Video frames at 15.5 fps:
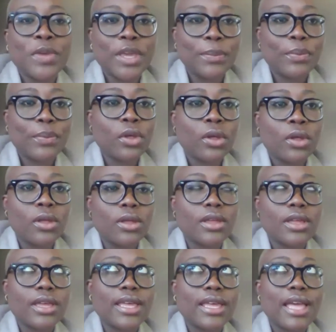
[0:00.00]
do
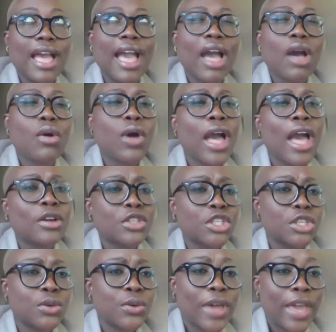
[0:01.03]
people, how, how
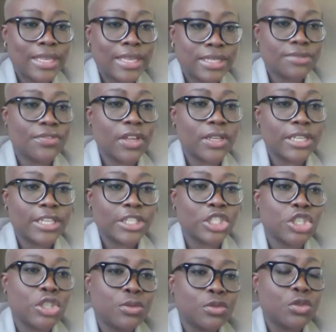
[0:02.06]
do you guys fund
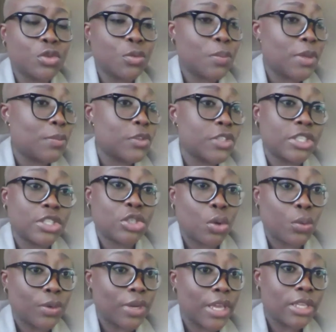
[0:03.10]
it? Do, you, do people just
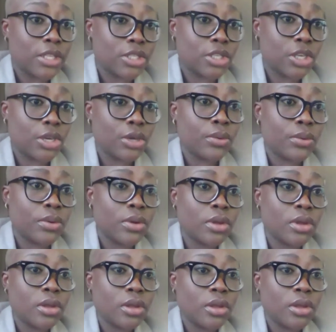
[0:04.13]
donate to you?